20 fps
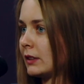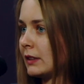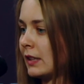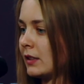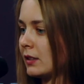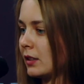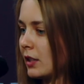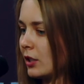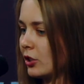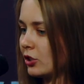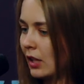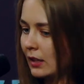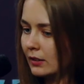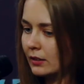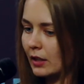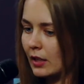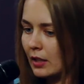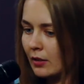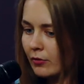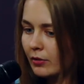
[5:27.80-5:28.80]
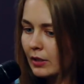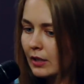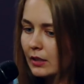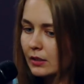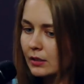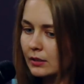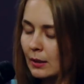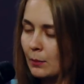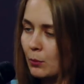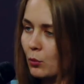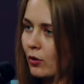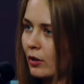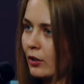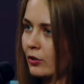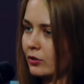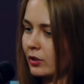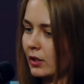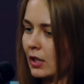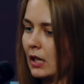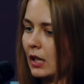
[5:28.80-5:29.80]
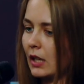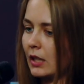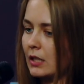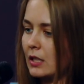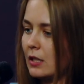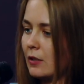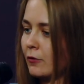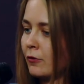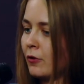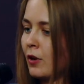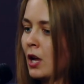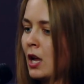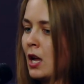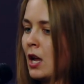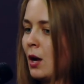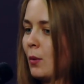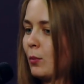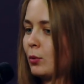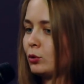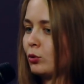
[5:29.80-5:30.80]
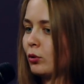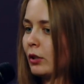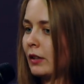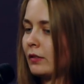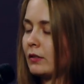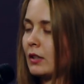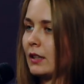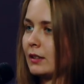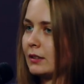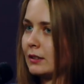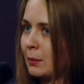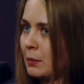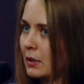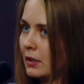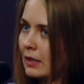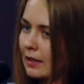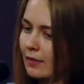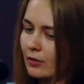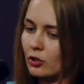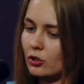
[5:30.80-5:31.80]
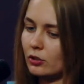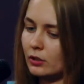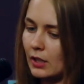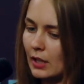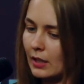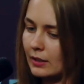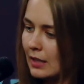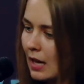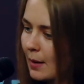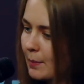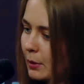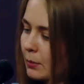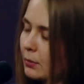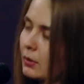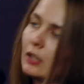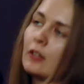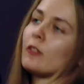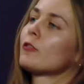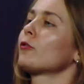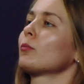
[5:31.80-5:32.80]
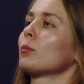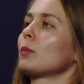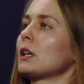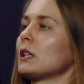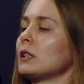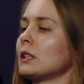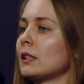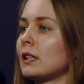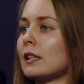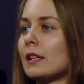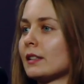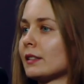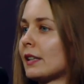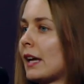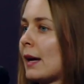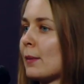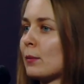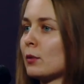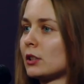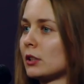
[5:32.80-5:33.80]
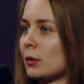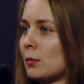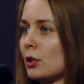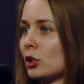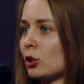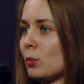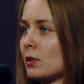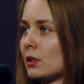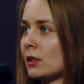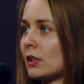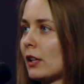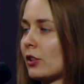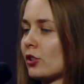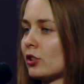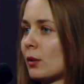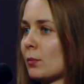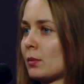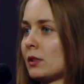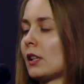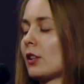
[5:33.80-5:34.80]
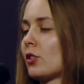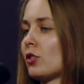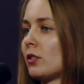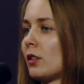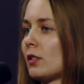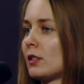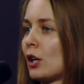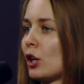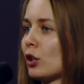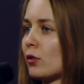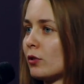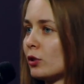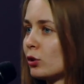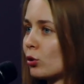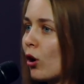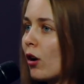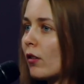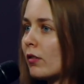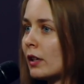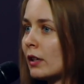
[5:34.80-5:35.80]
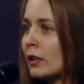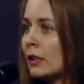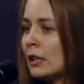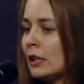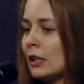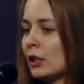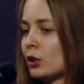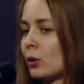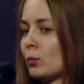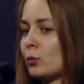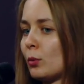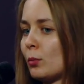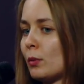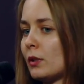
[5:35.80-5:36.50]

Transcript: it's not so difficult to work for us because we have a lot of manpower, we have a few sectors of our activity.